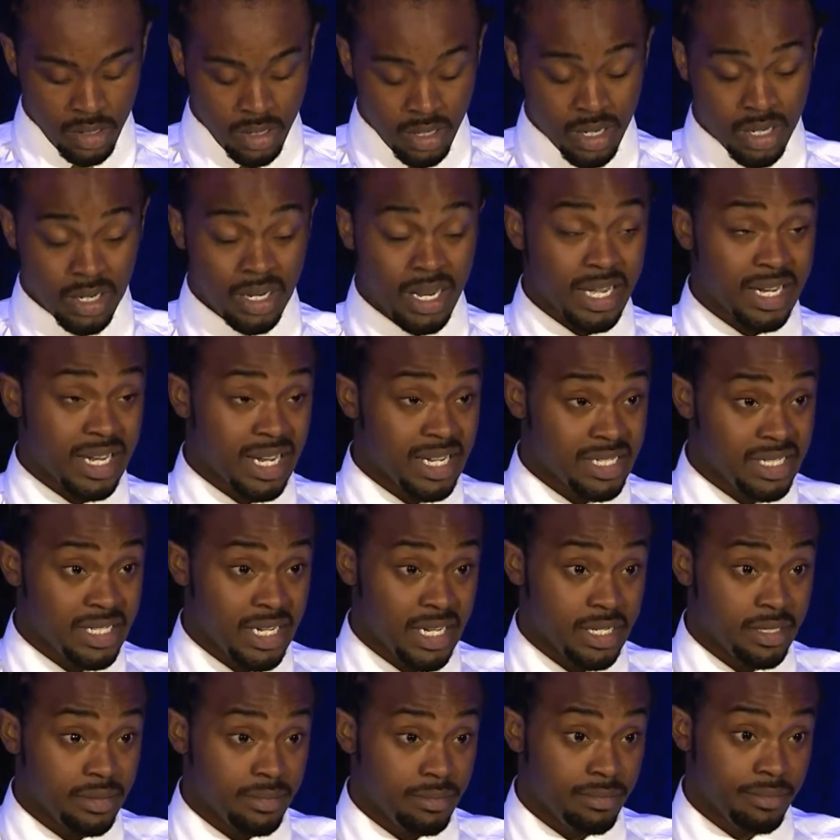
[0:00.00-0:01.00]
Like I said,
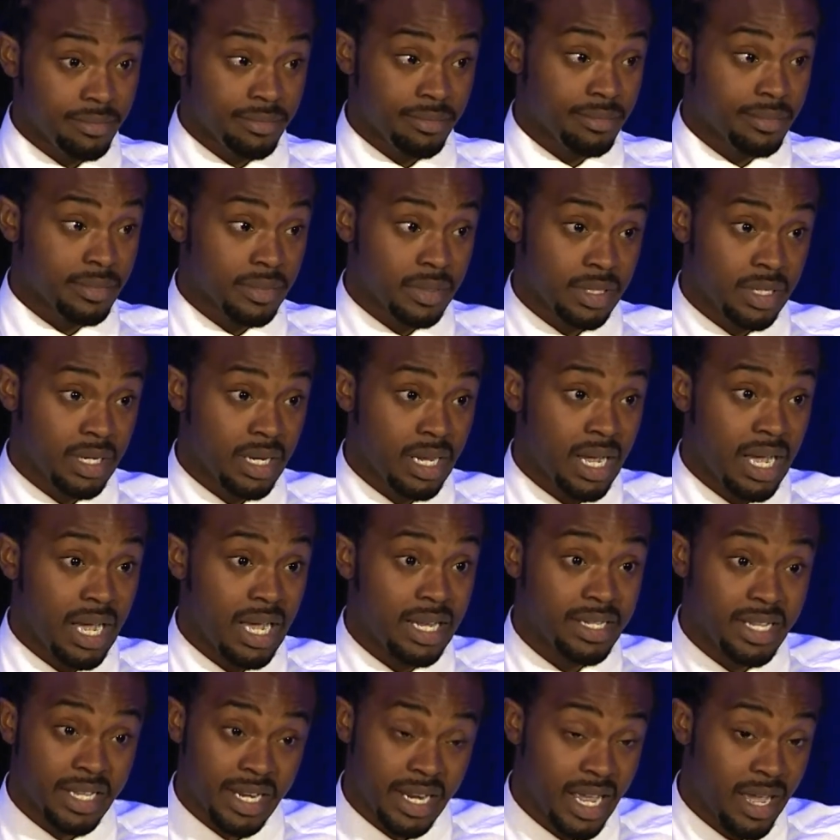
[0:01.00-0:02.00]
I
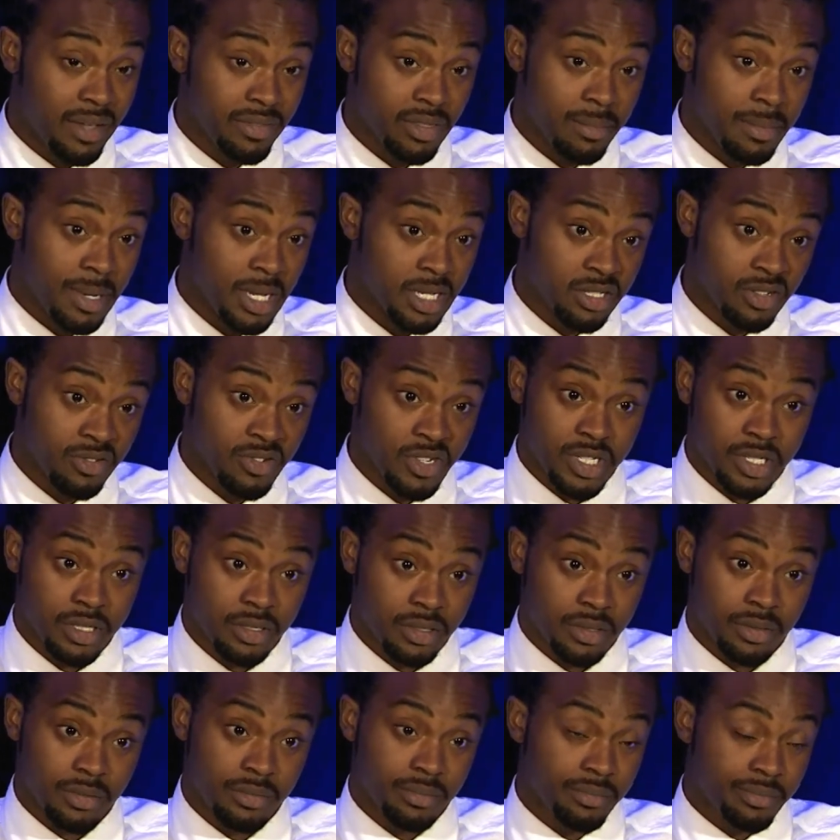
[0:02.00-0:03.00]
didn't have the best
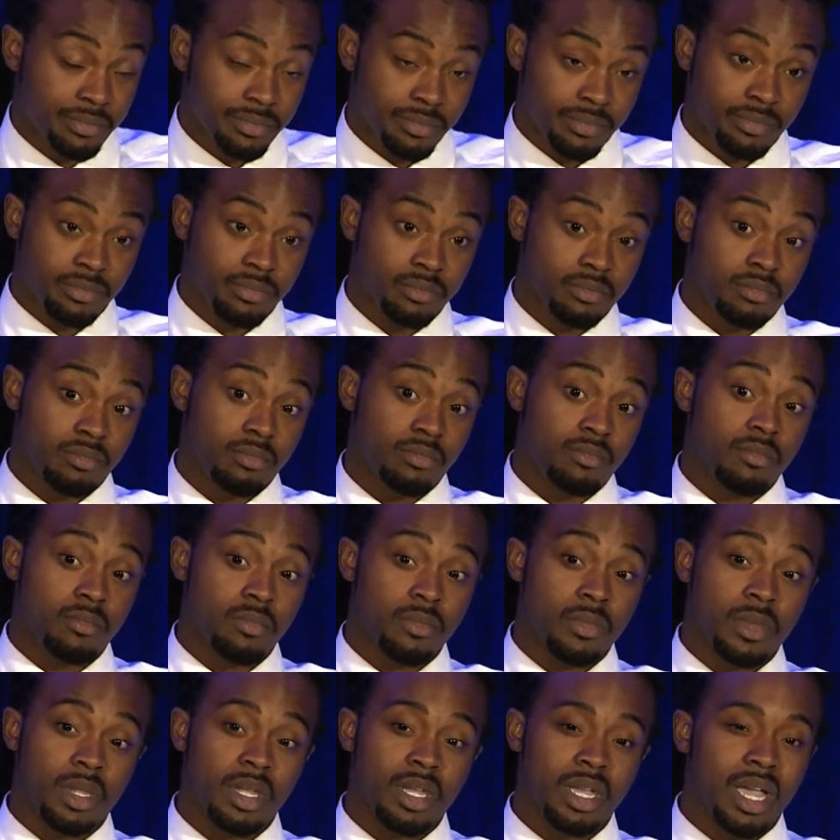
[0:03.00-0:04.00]
grades.
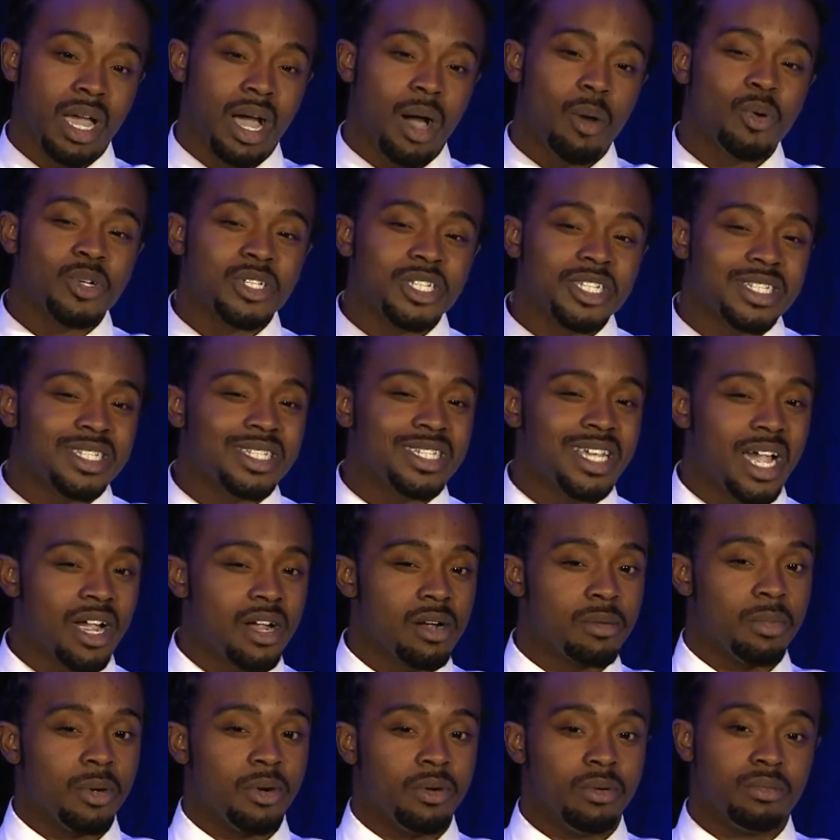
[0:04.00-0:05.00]
I wasn't
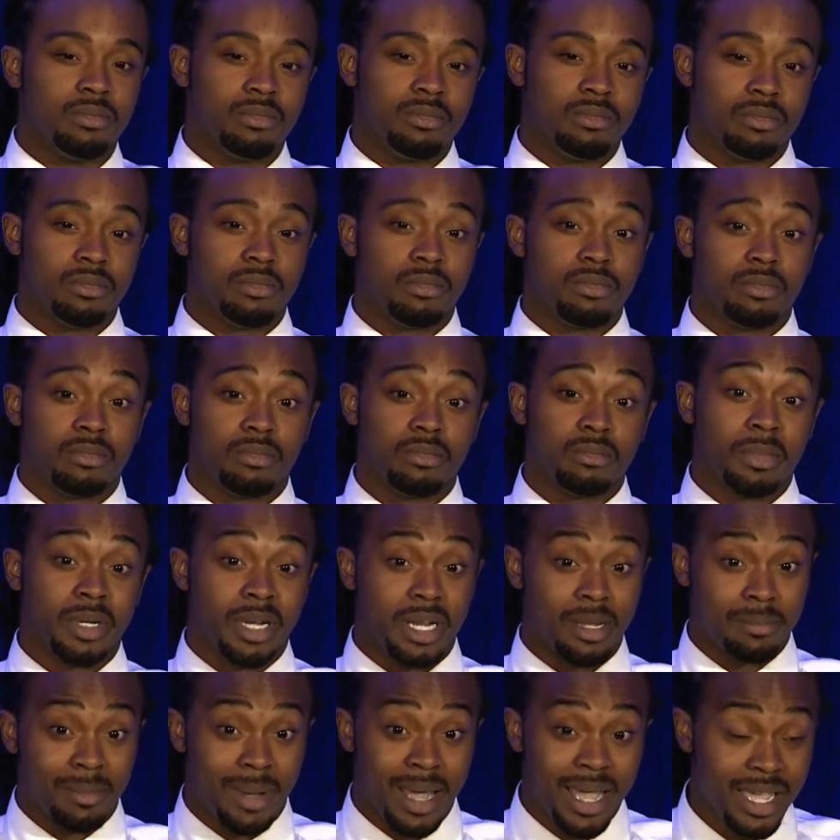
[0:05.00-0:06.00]
terrible, but in
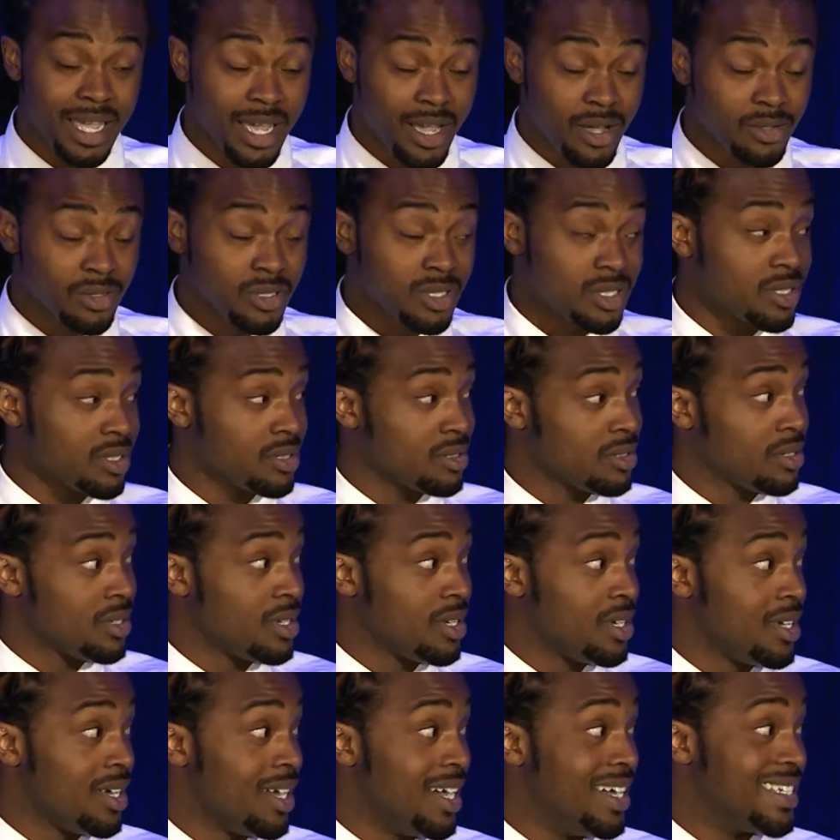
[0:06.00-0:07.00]
my house,
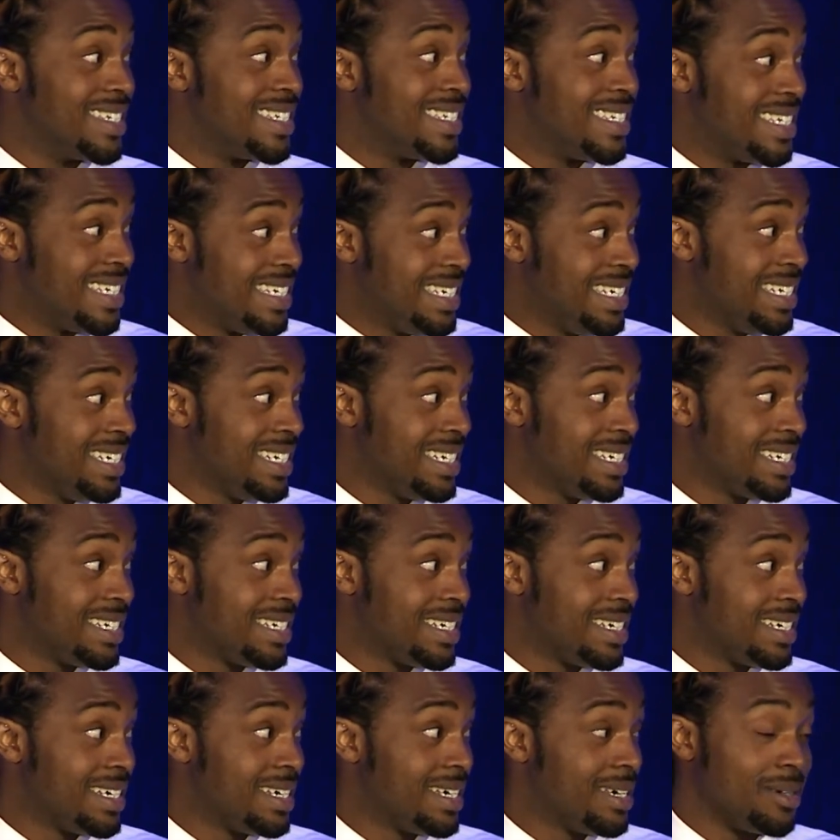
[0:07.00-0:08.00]
a C
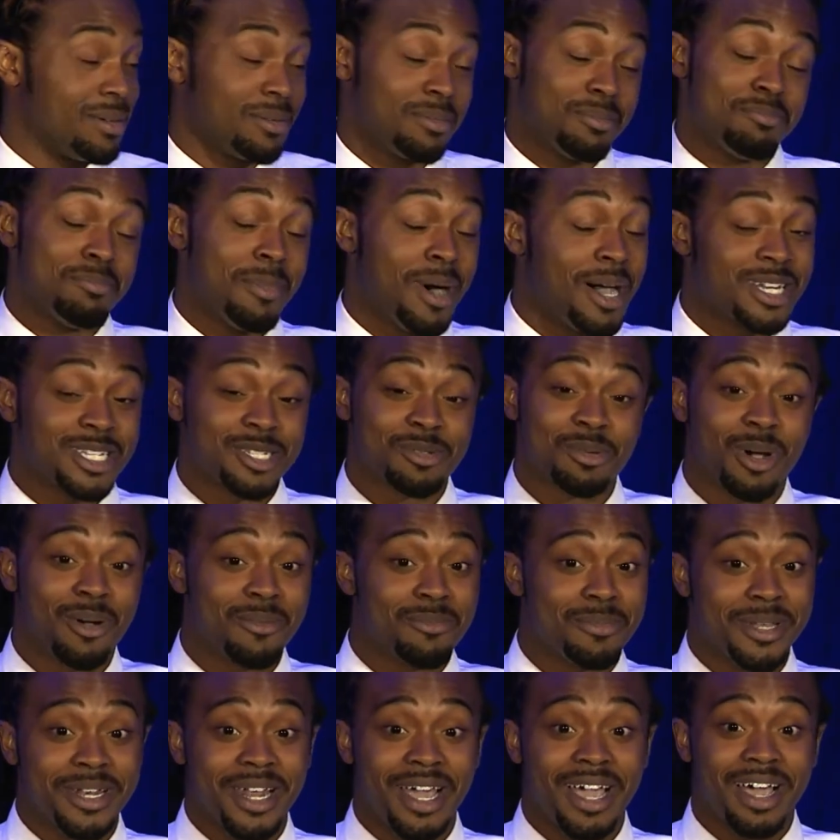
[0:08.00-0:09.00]
might as well have
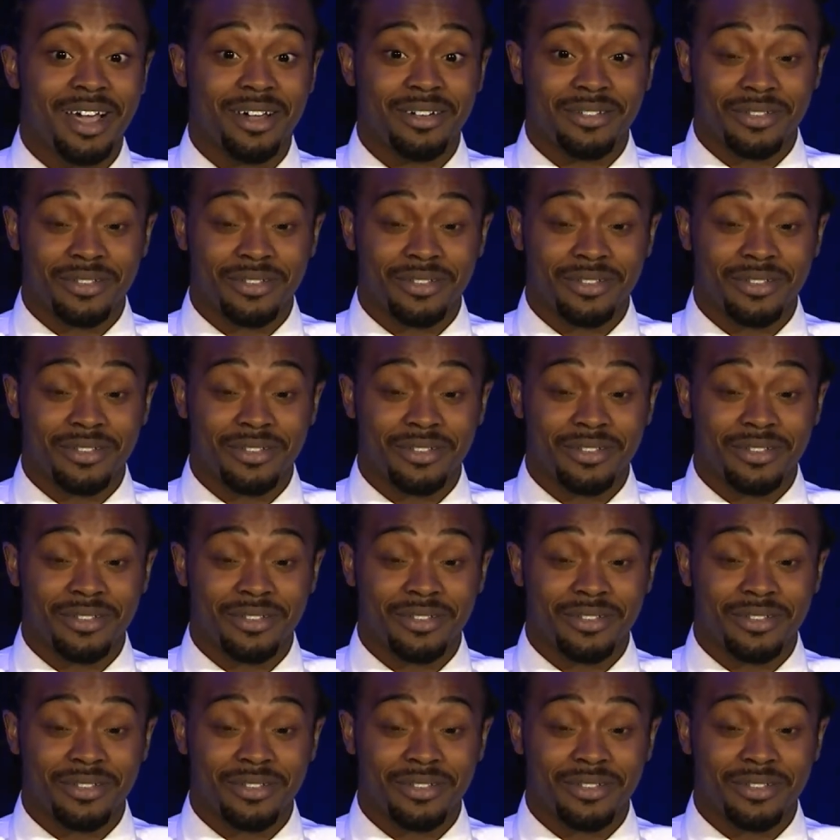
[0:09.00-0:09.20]
been an F.